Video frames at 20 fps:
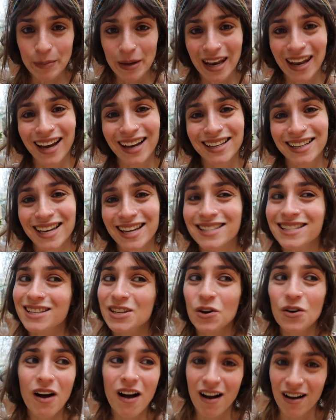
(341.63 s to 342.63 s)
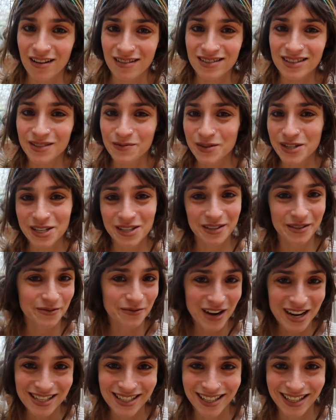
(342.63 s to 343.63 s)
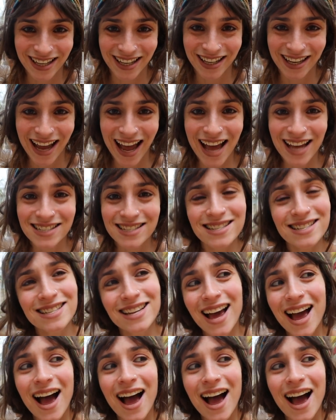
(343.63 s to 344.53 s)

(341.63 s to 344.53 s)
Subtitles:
but like, it's not ours, we're just renting. And